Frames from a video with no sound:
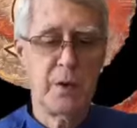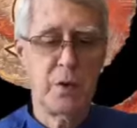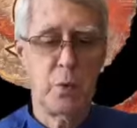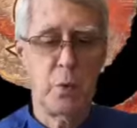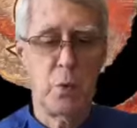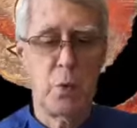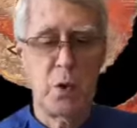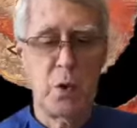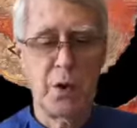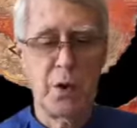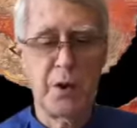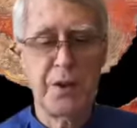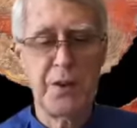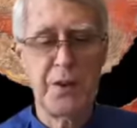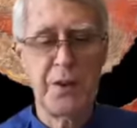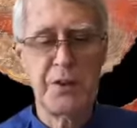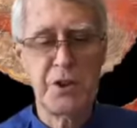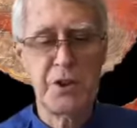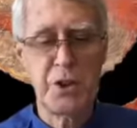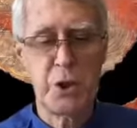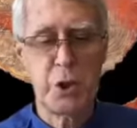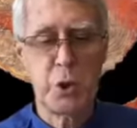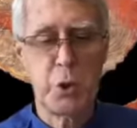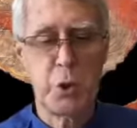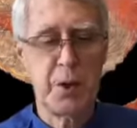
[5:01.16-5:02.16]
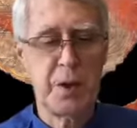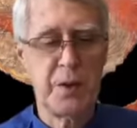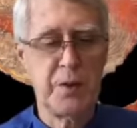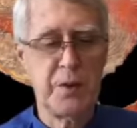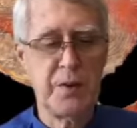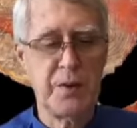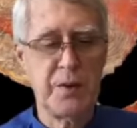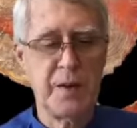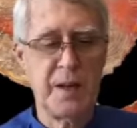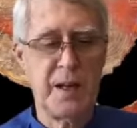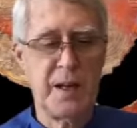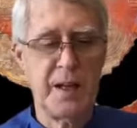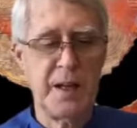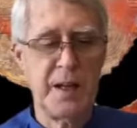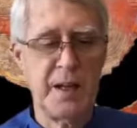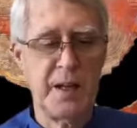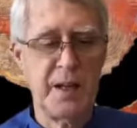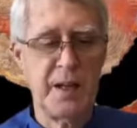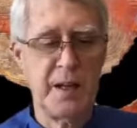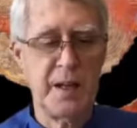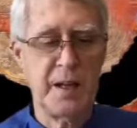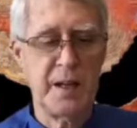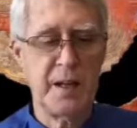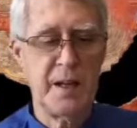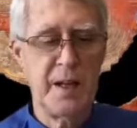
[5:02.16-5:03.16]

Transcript: toward the shortest day.